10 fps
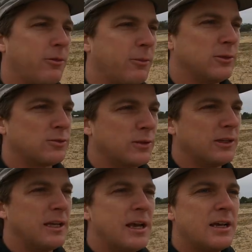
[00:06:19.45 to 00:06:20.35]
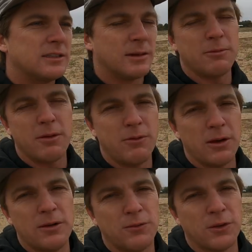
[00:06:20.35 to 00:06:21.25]
of them. It was really some of the
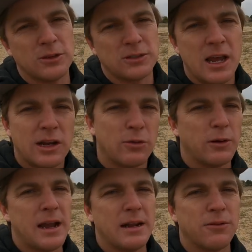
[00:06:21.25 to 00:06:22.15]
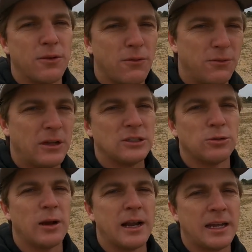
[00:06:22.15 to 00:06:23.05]
very first creative feature
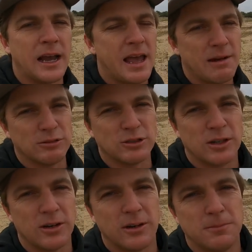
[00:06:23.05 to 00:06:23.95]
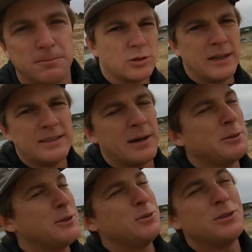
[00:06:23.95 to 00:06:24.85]
riding I ever saw. Shredtown
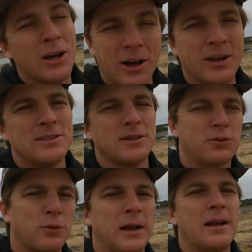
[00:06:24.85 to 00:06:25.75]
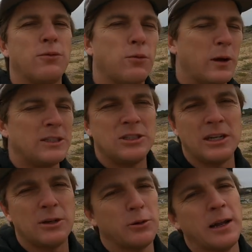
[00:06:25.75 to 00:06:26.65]
would do tons of creative
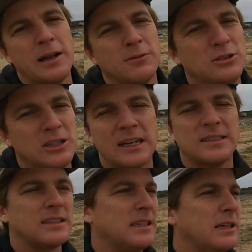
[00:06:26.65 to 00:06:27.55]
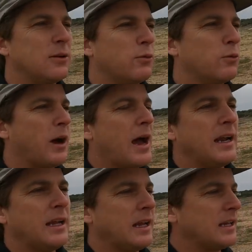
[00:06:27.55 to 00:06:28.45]
winching, creative jet ski
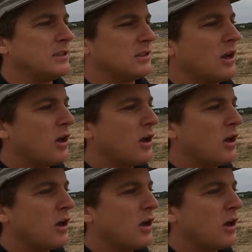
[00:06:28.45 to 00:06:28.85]
riding, and just